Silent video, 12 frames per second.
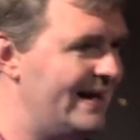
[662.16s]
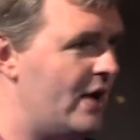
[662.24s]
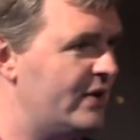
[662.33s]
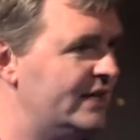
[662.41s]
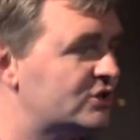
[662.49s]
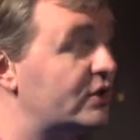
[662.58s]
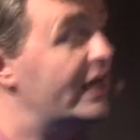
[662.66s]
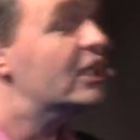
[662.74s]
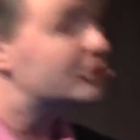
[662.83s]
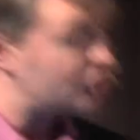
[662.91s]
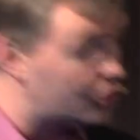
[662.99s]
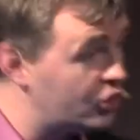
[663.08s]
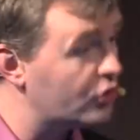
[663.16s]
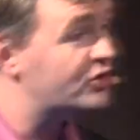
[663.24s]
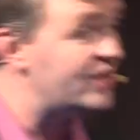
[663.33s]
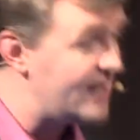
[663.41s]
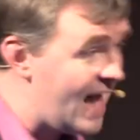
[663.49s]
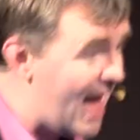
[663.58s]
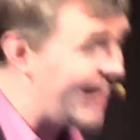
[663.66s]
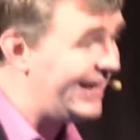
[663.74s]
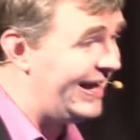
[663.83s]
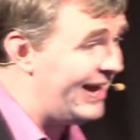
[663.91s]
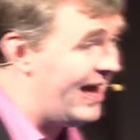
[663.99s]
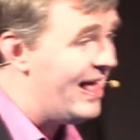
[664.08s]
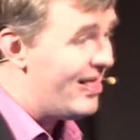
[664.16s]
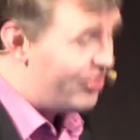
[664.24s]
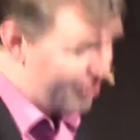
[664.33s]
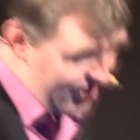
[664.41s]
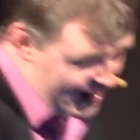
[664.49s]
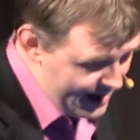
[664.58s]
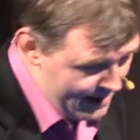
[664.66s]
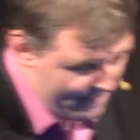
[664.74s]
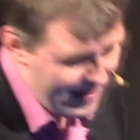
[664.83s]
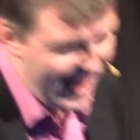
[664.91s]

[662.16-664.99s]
down history. So you're denying them